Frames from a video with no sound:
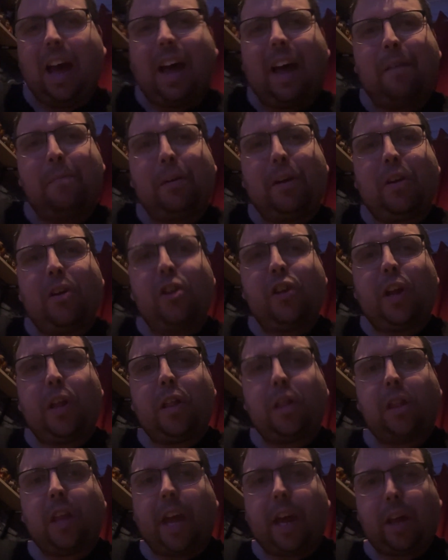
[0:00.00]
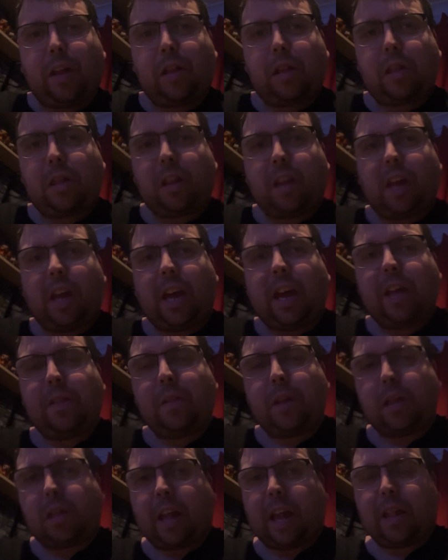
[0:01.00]
because she's 6 in
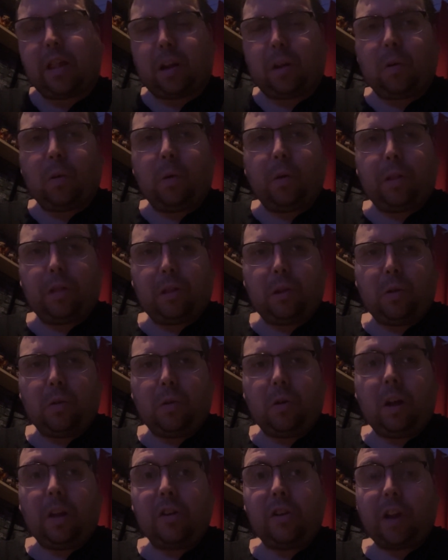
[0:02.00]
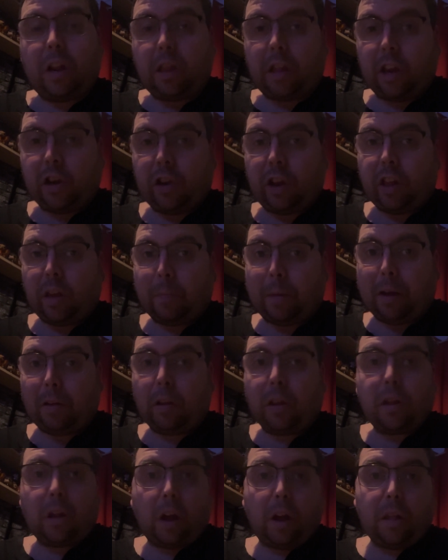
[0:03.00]
the Santa Claus 2, and she says she's about
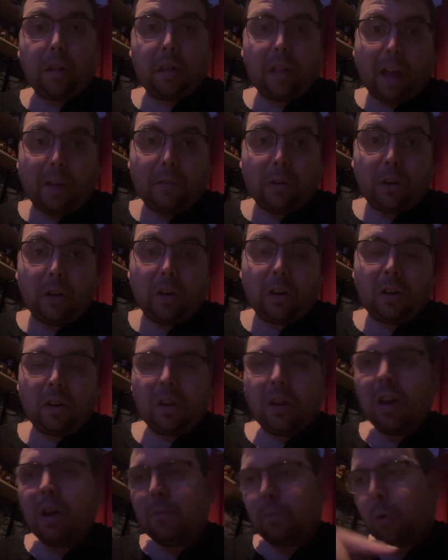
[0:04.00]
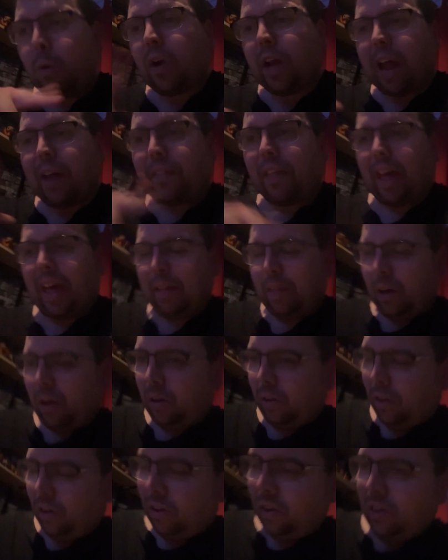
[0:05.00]
to turn 7. We'll get there,
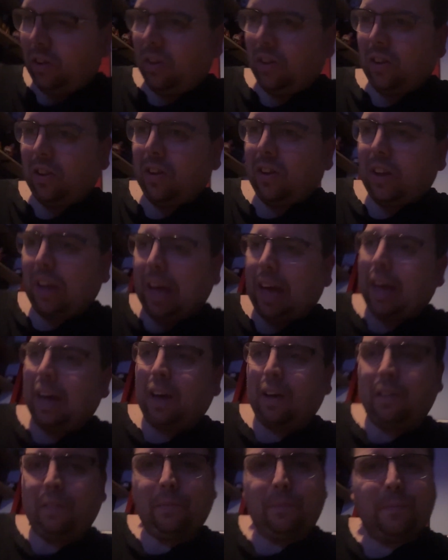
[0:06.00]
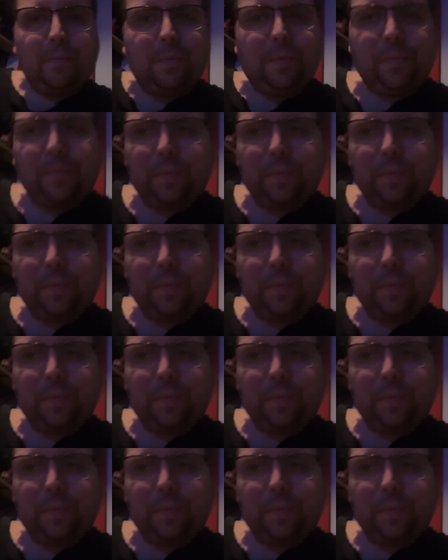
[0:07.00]
though. And